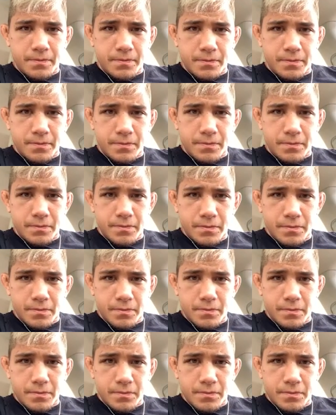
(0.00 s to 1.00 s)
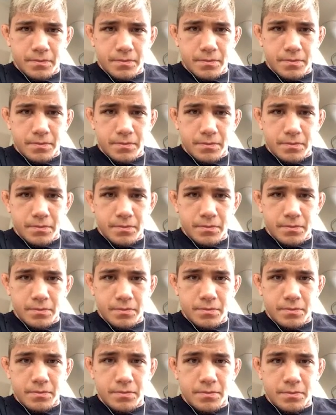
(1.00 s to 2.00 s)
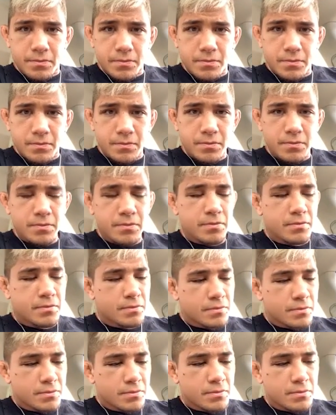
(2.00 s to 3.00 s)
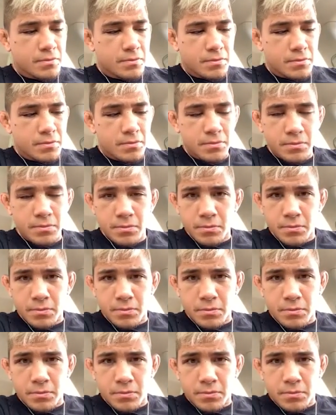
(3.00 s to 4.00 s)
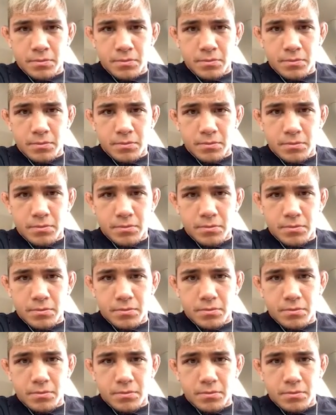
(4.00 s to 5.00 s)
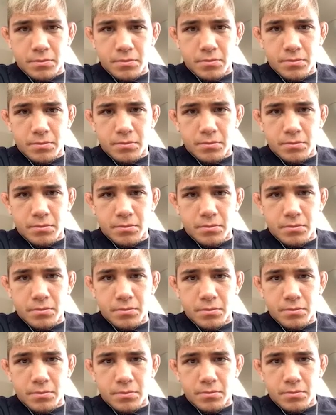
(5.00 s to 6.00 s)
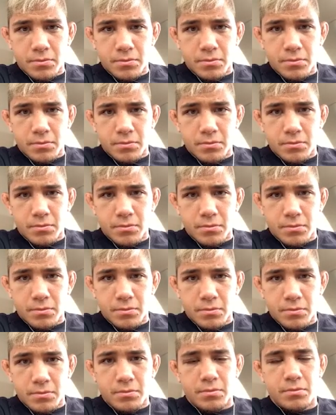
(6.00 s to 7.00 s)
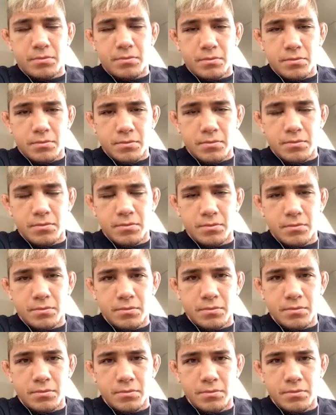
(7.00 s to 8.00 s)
[no speech]